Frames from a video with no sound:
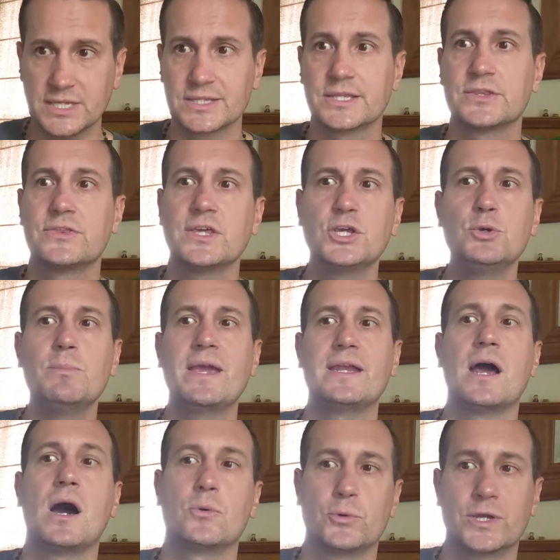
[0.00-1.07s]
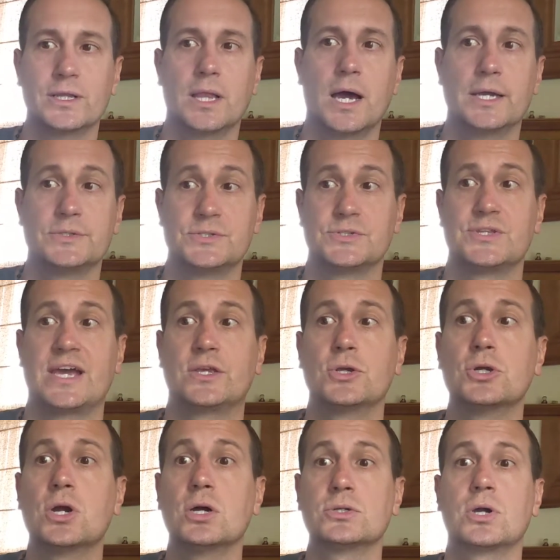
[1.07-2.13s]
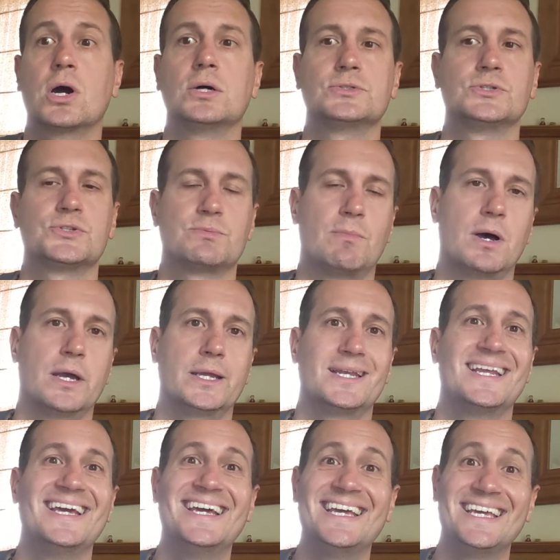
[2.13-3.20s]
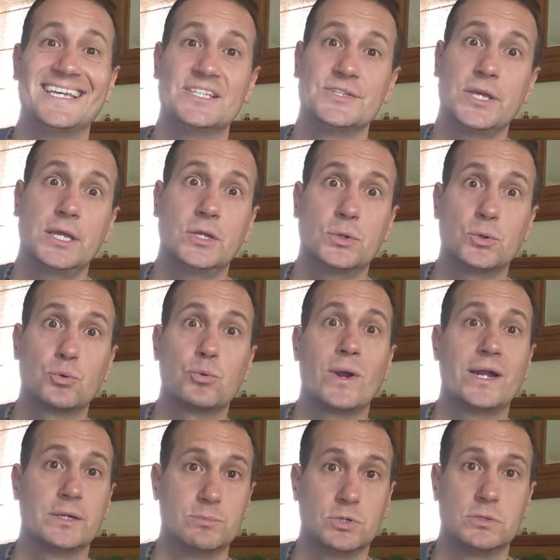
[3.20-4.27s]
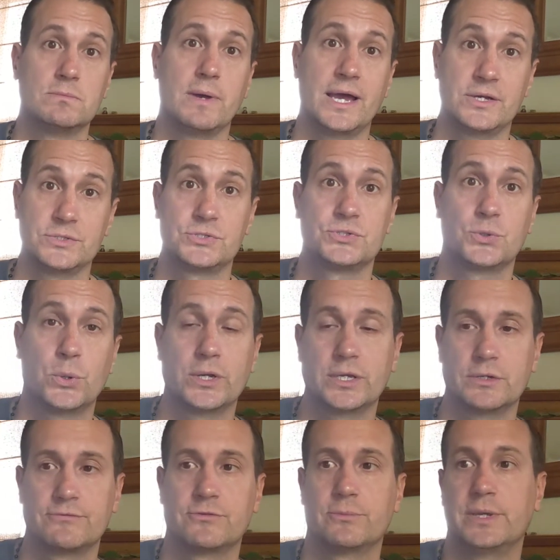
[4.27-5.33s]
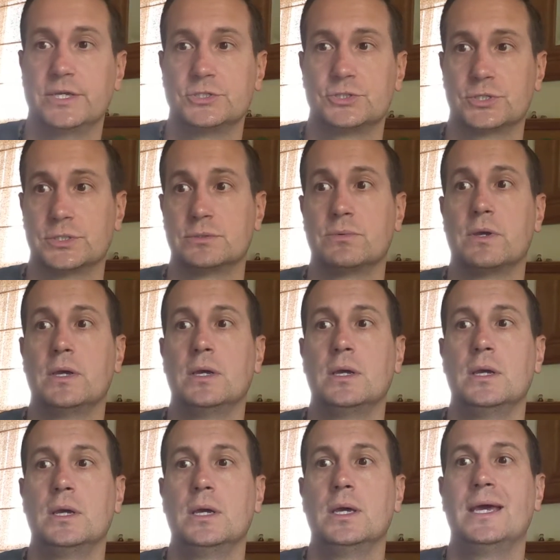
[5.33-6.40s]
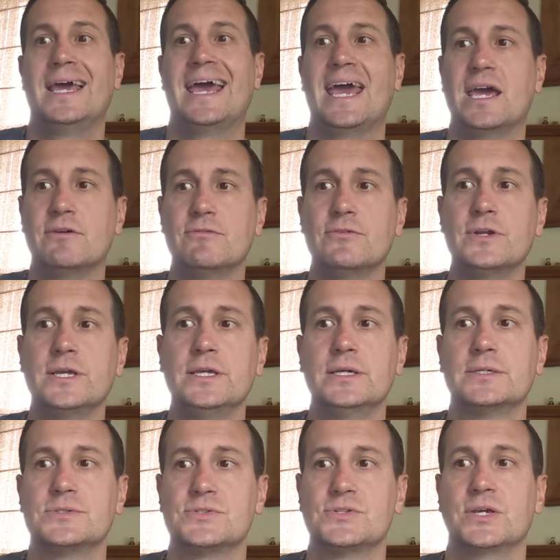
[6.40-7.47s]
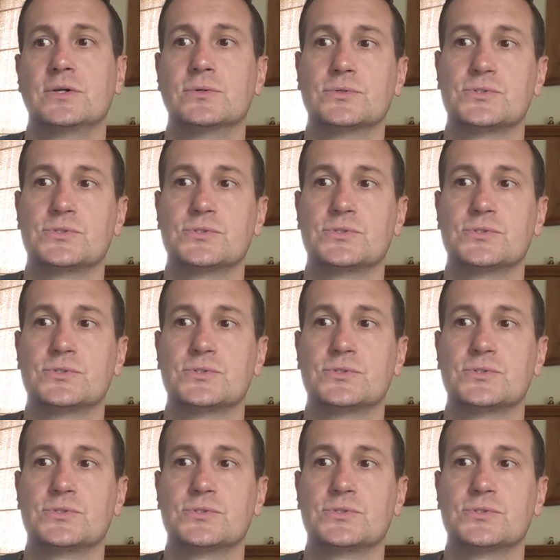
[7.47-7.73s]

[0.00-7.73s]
The thing you may not realize is that your unconscious mind is incredible at storing information. Every single